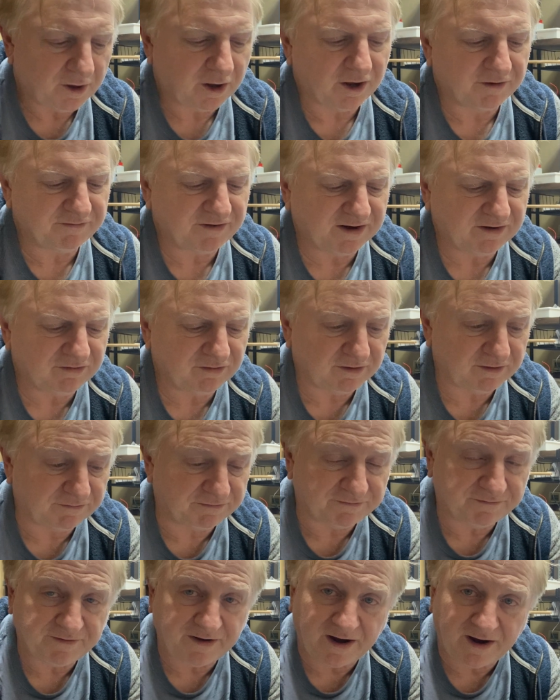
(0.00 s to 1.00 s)
I've actually
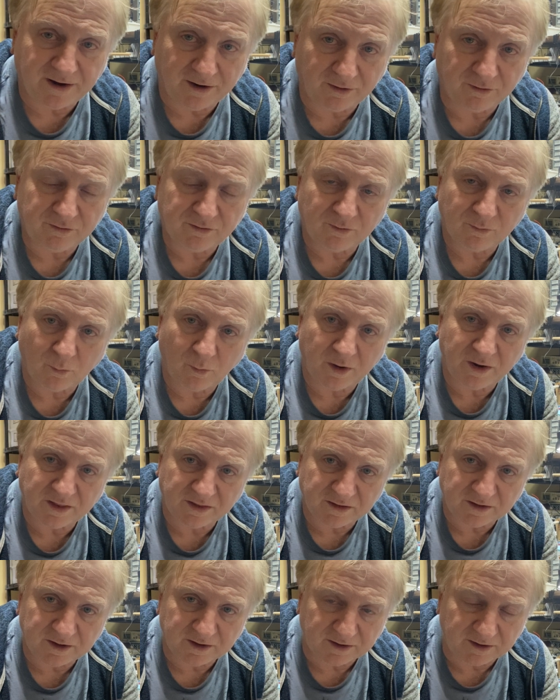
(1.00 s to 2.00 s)
found one
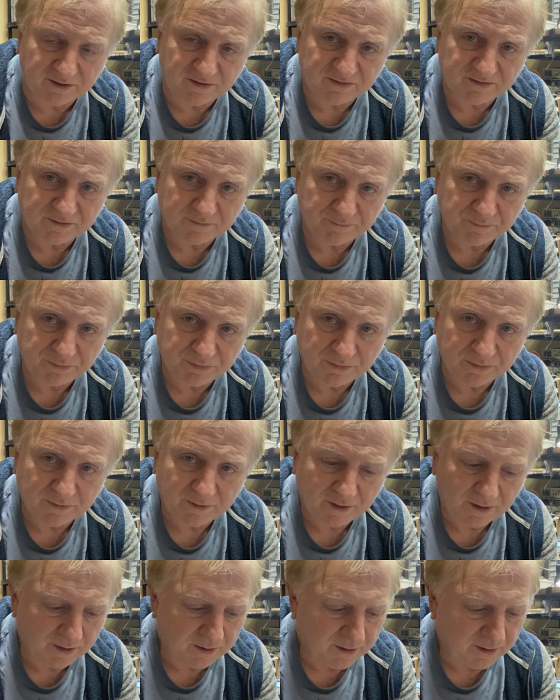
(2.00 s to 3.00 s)
of these,
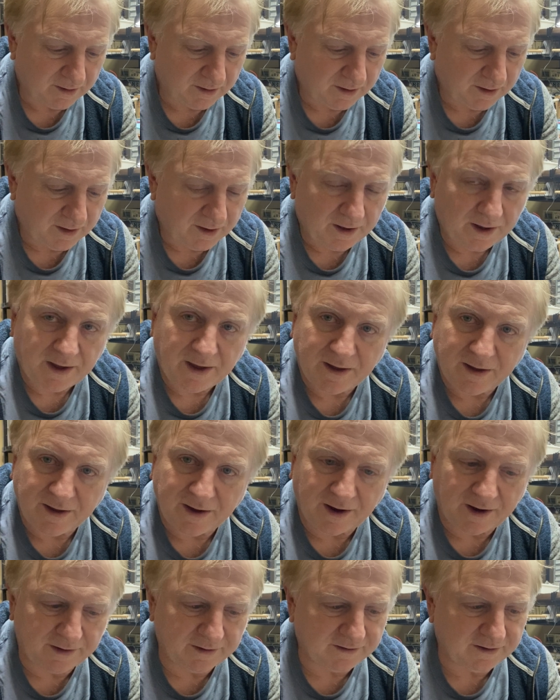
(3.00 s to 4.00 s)

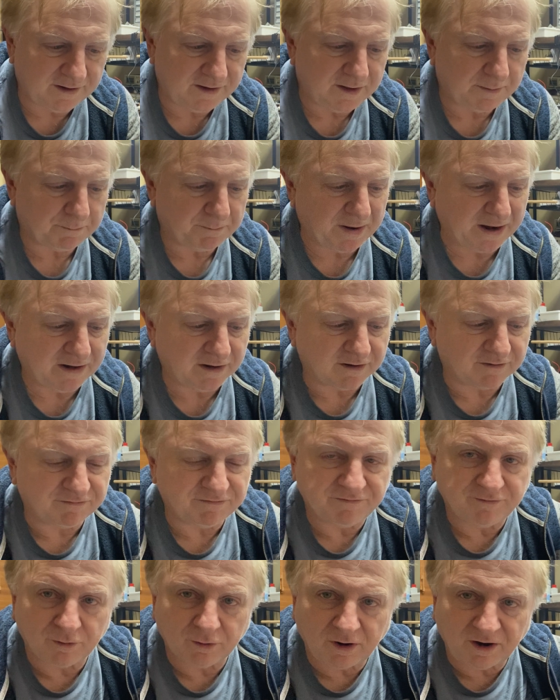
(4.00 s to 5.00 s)
and in the bank of
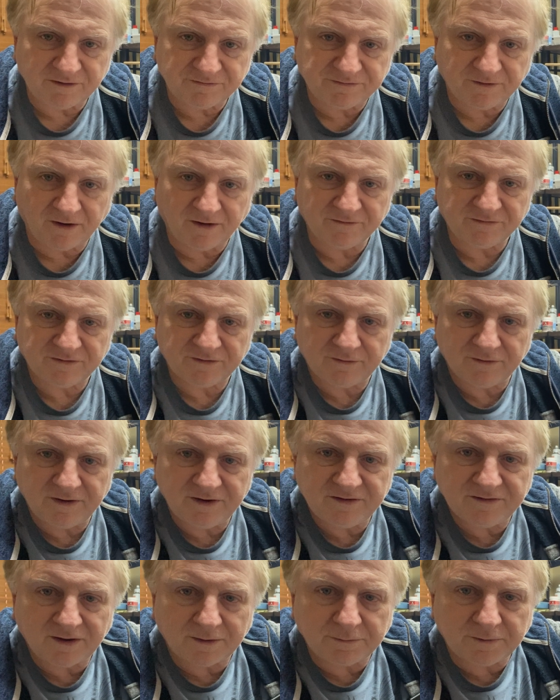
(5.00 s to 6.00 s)

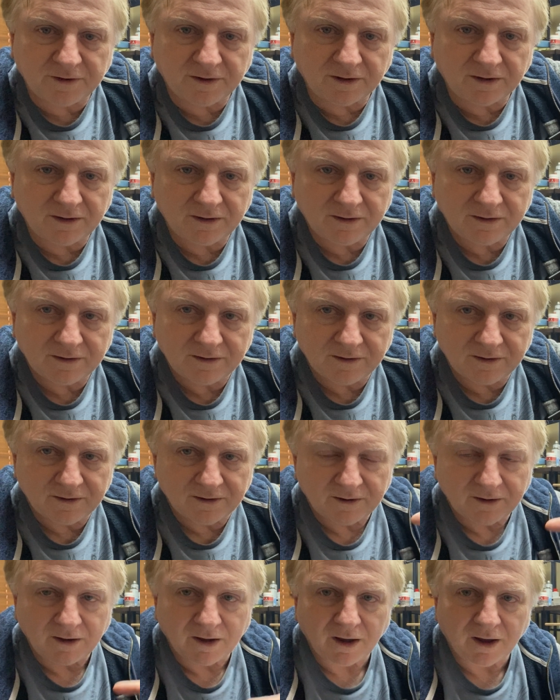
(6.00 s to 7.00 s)
4053s up here,
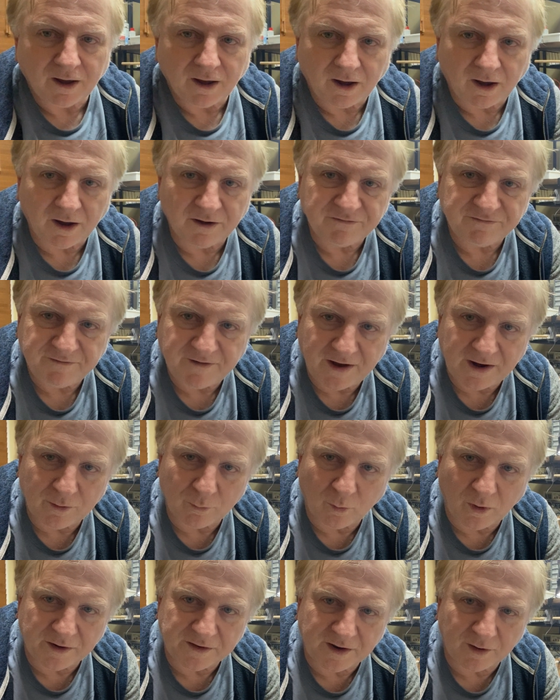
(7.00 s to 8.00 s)
I
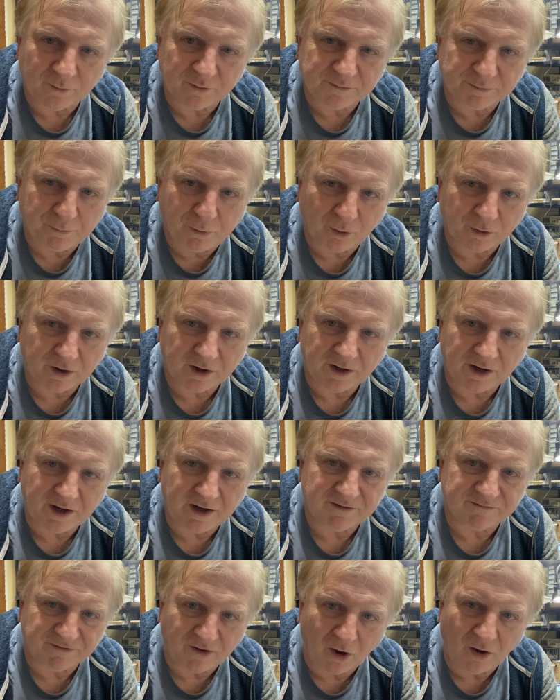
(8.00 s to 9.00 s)
found one that was put in
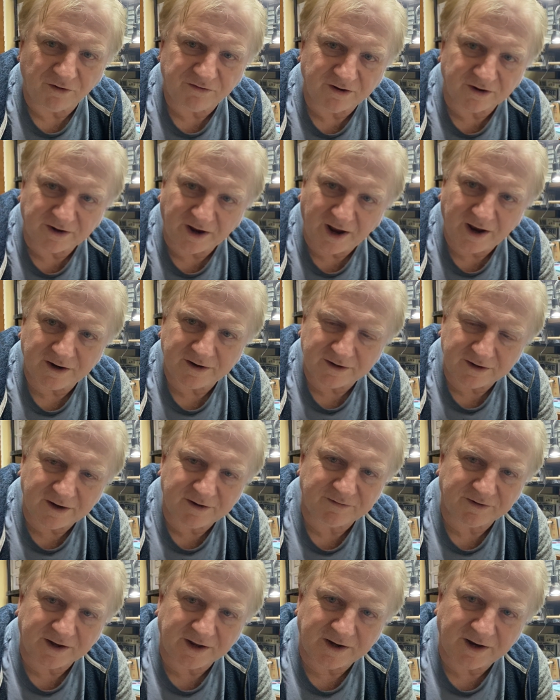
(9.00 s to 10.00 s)
inverted. How did it
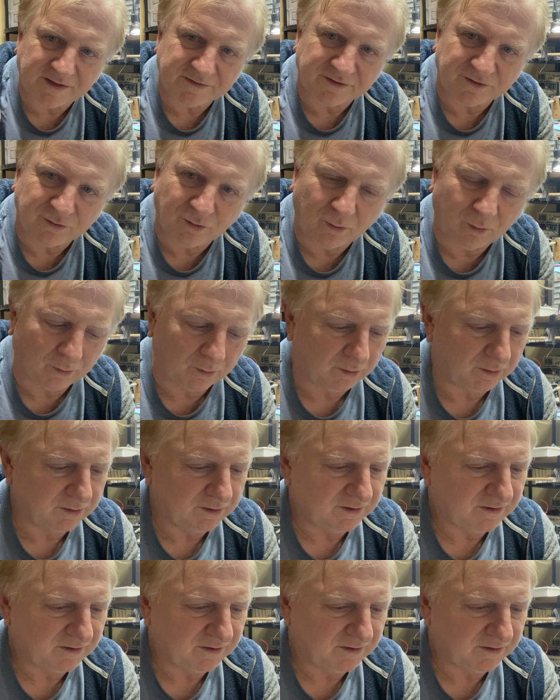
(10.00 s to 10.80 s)
ever get out the door?